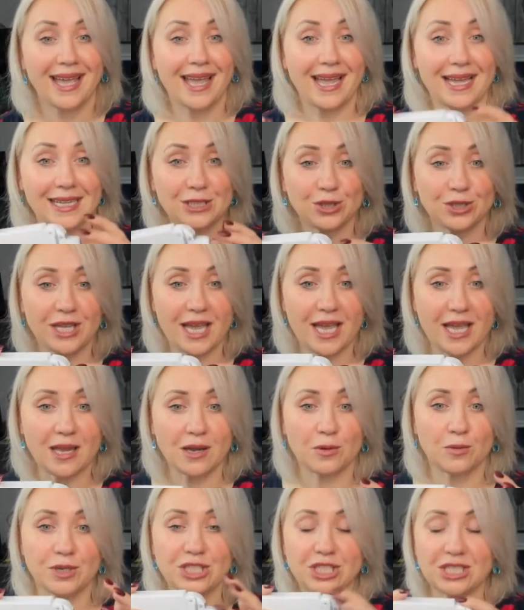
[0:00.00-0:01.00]
And today
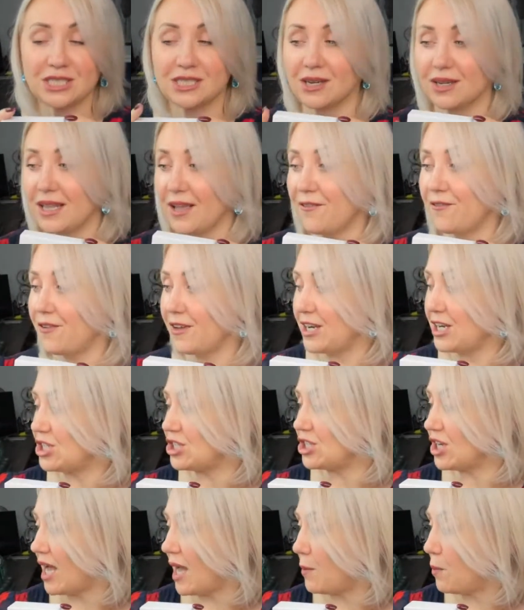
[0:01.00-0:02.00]
we're just gonna
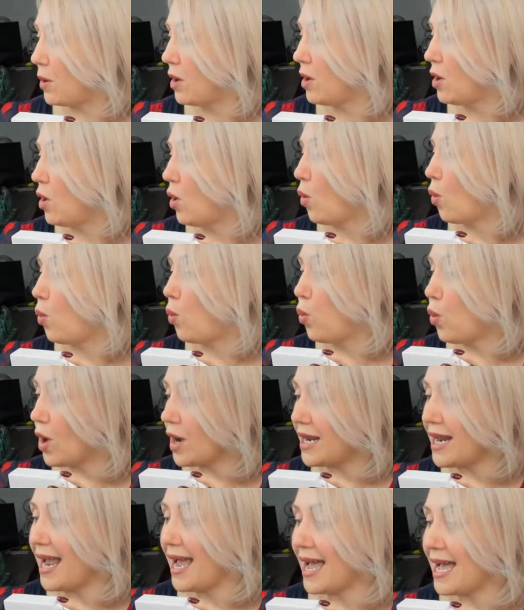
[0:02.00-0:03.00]
finish up
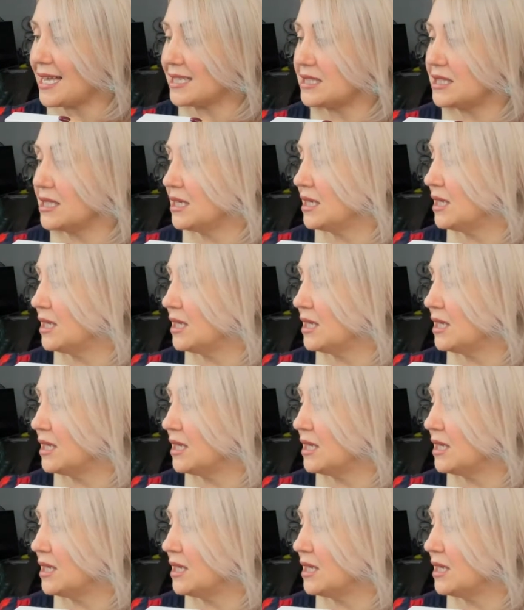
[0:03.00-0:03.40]
what has